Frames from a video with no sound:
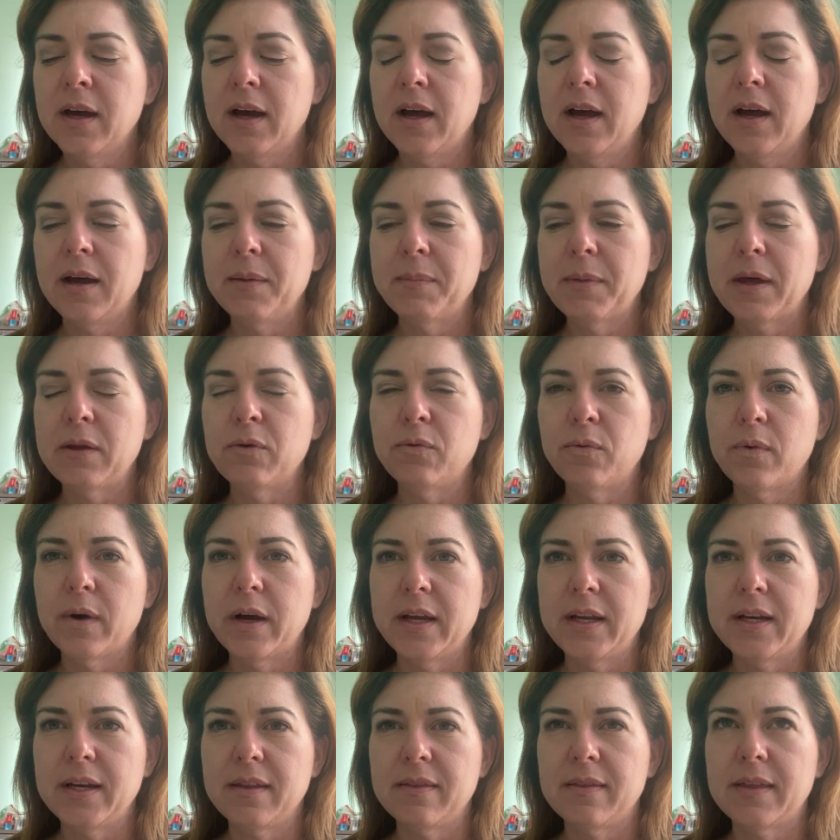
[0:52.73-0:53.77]
Um, and
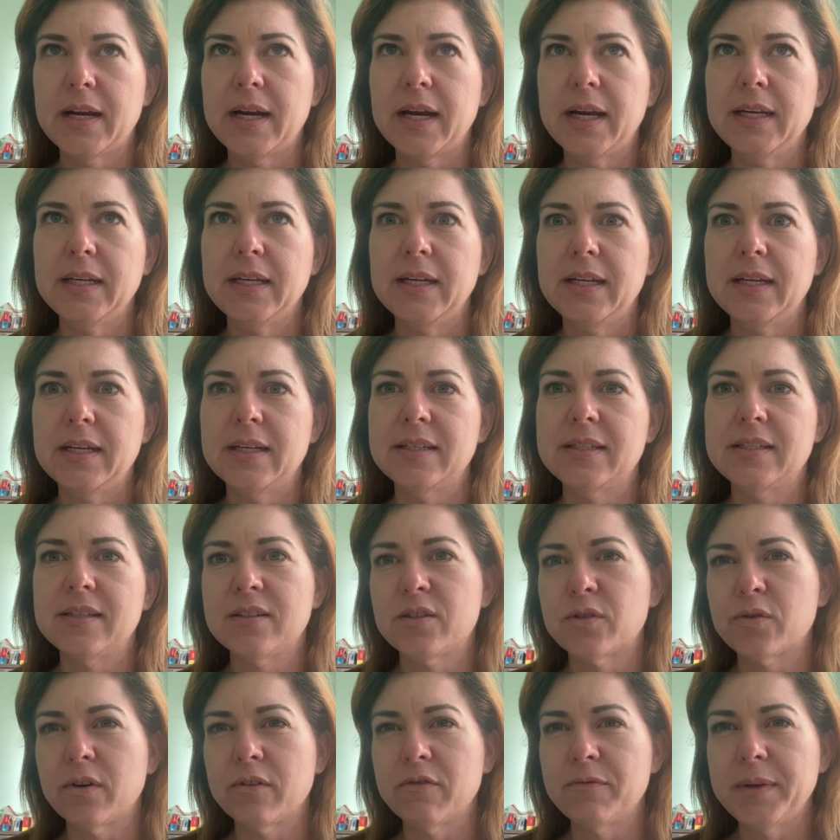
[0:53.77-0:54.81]
one that I needed to
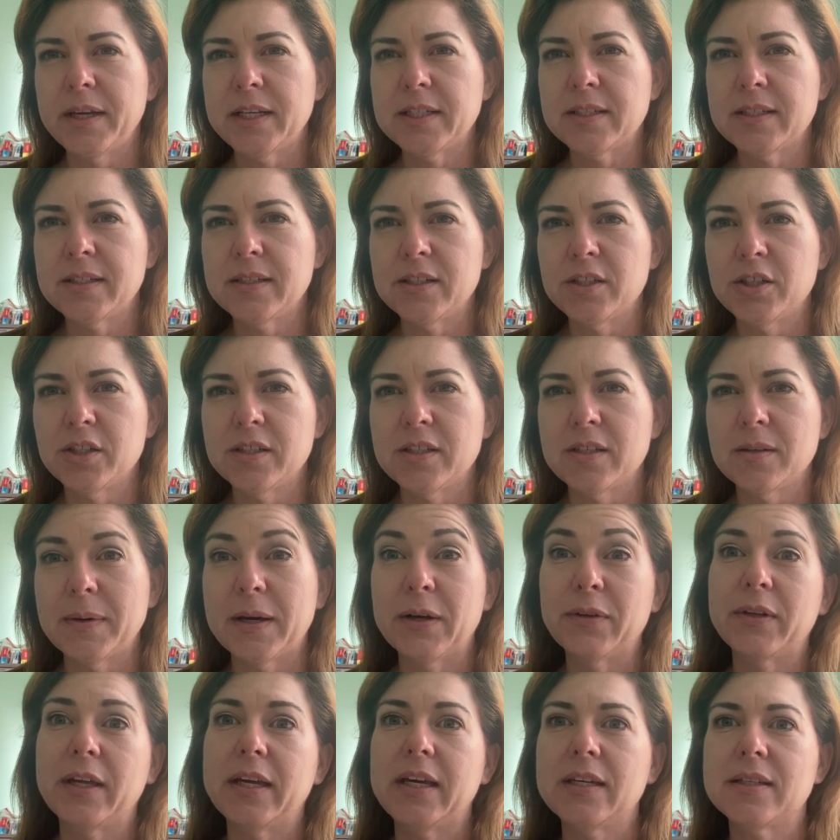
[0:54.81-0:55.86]
sort of make decisions
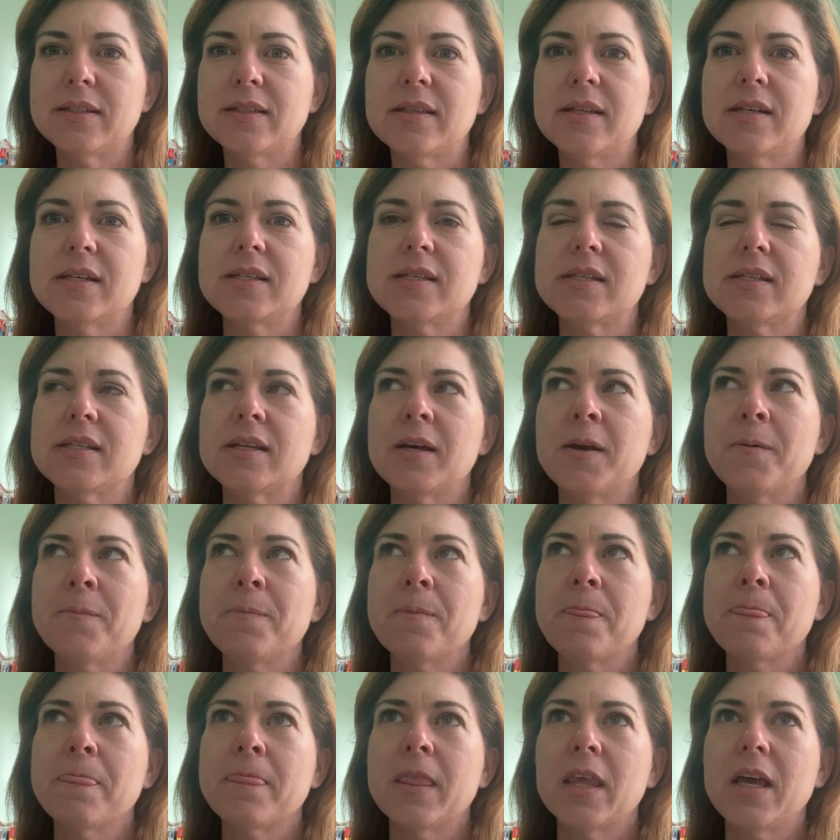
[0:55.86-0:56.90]
about like, is this
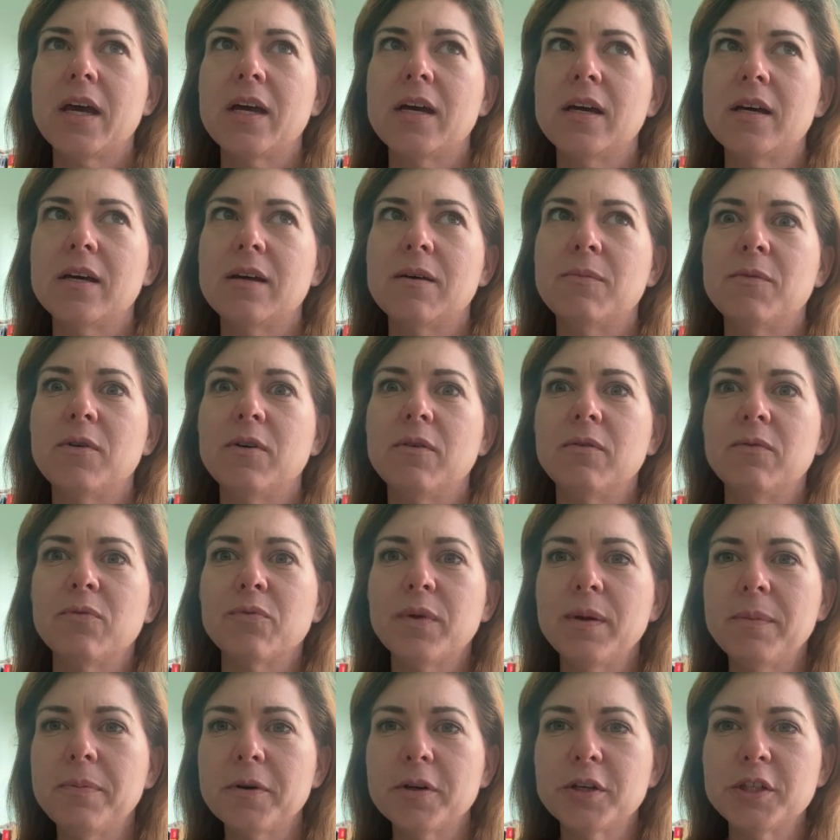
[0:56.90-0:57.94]
um,
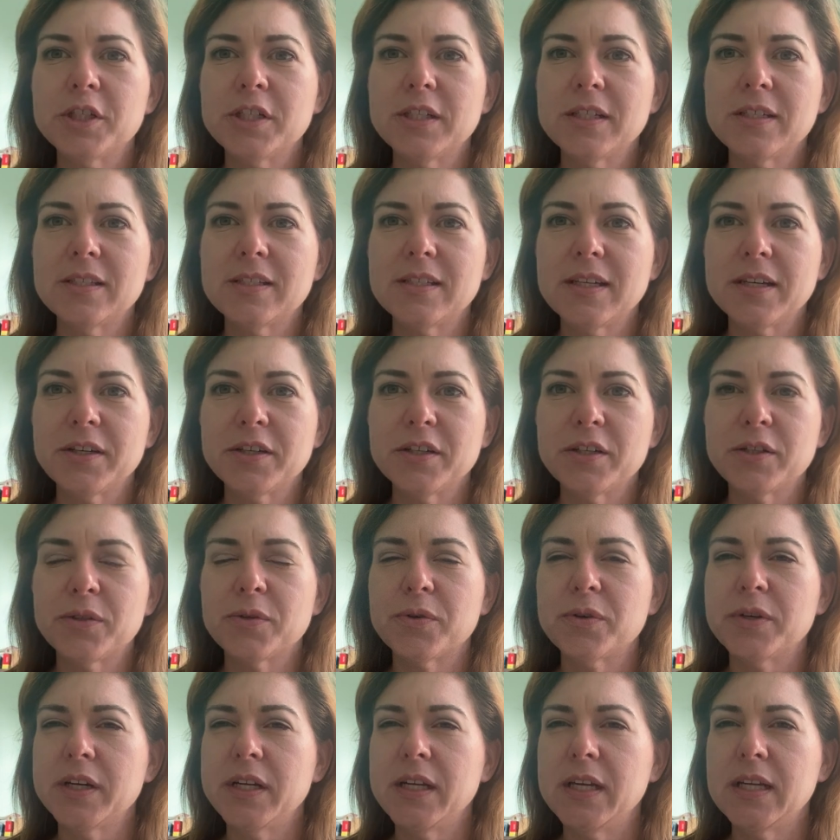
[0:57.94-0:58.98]
repurchase
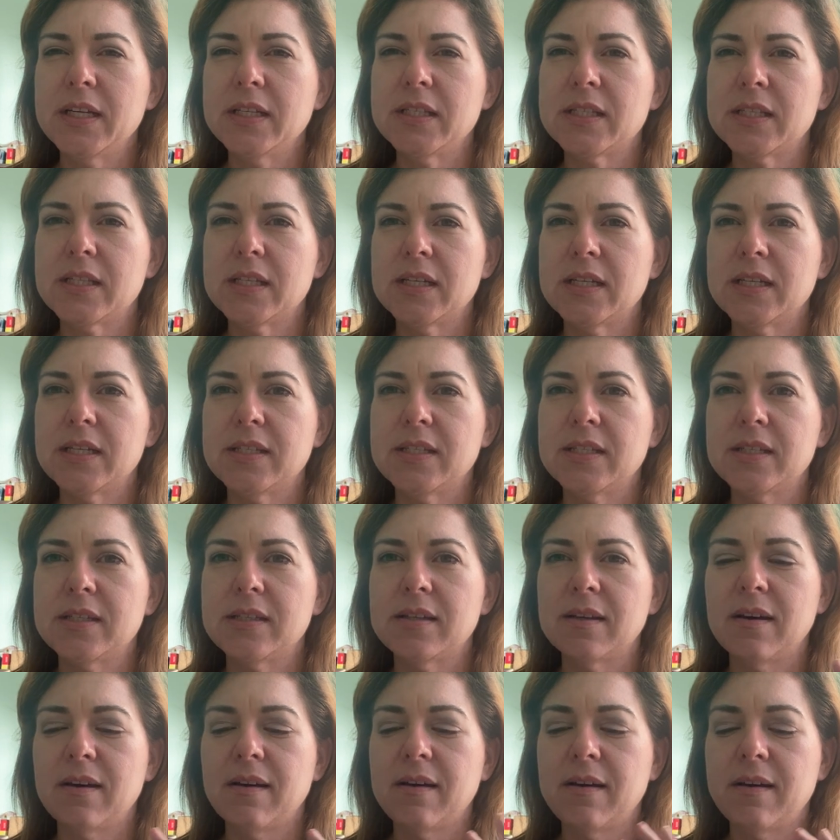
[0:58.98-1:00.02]
territory is
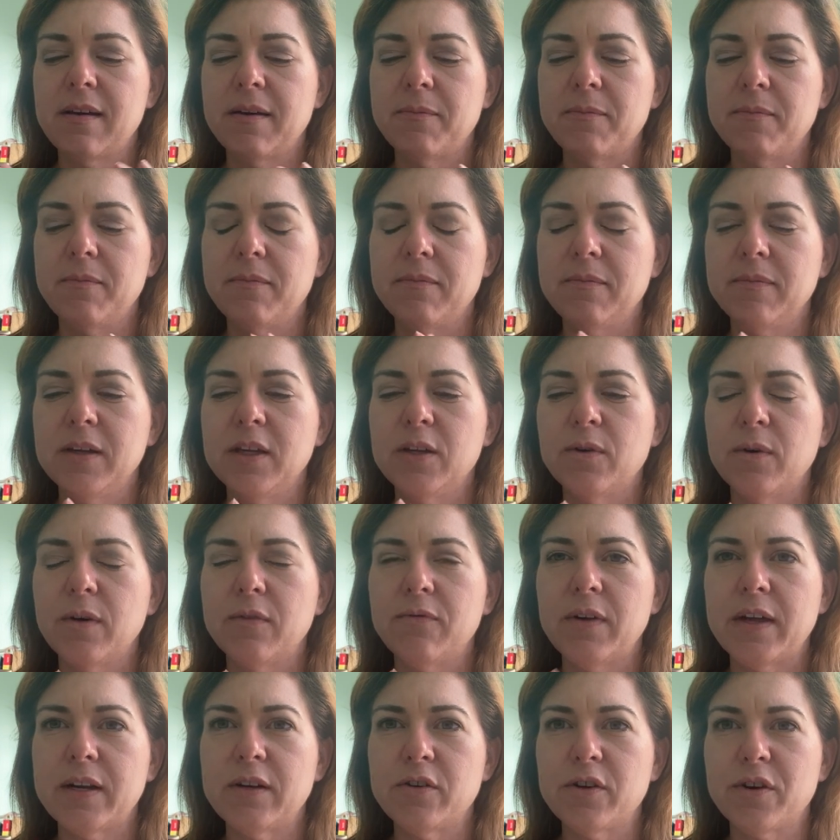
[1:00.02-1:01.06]
this, um, you know, a
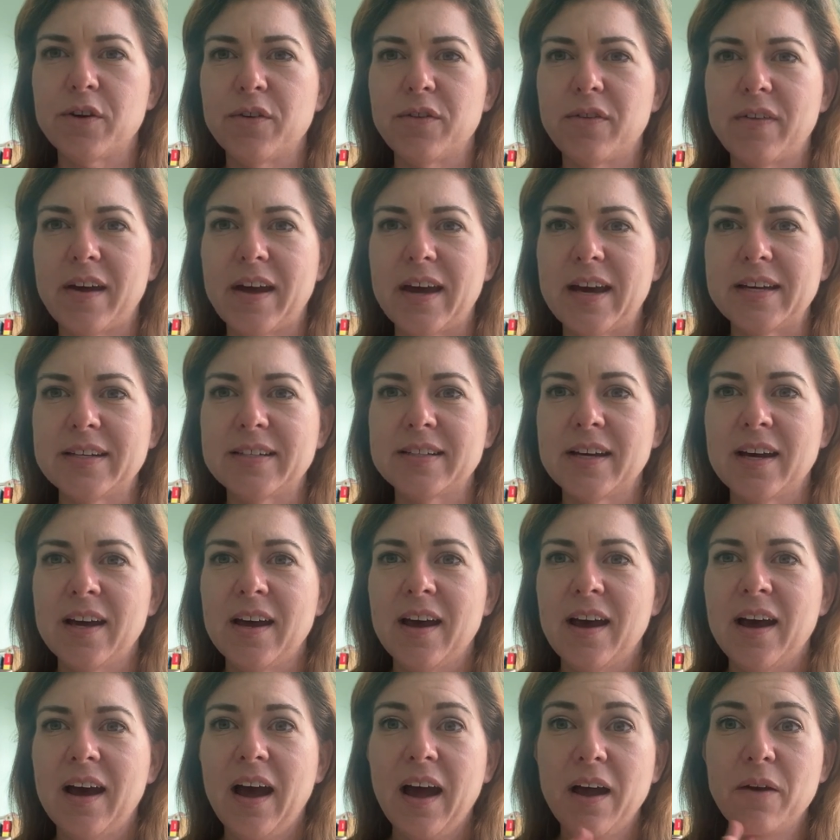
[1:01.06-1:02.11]
vendor that
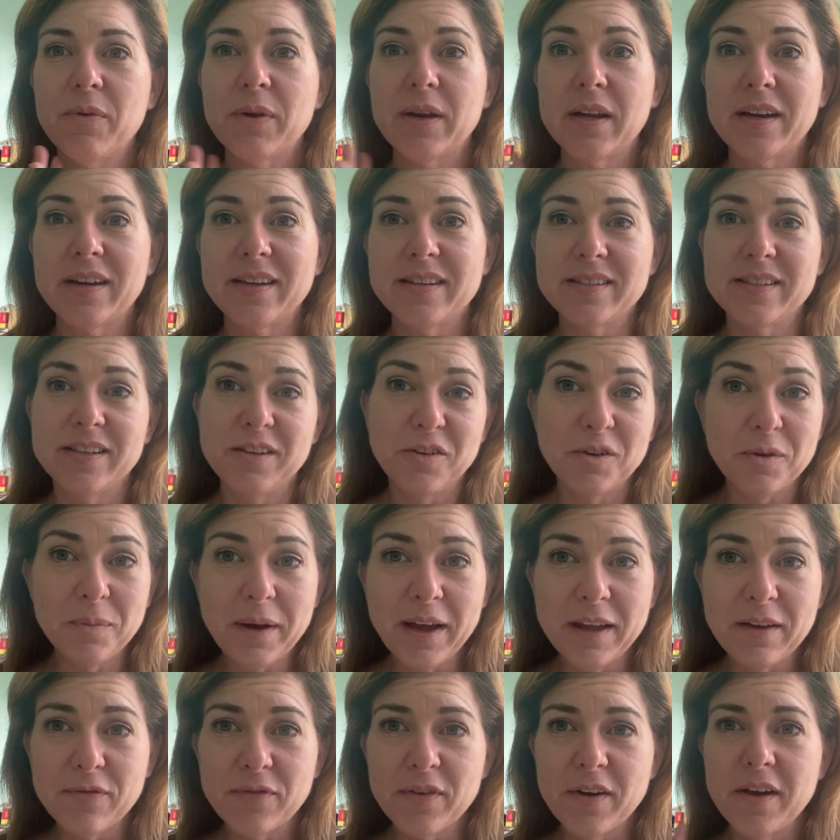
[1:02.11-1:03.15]
I want to continue to
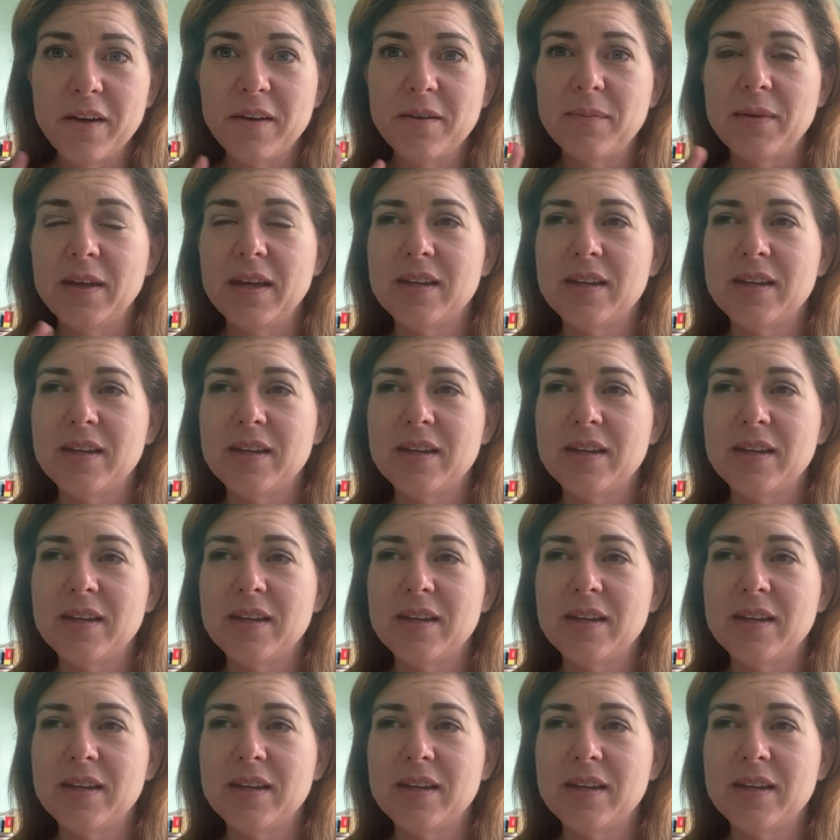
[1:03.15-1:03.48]
buy from?